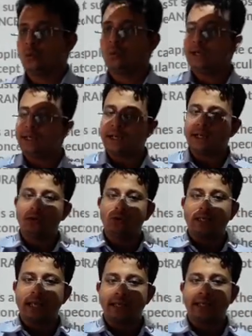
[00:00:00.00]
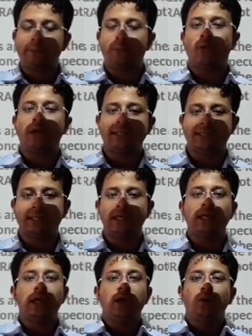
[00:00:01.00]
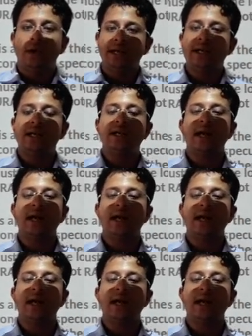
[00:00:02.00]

whether you take the policy, whether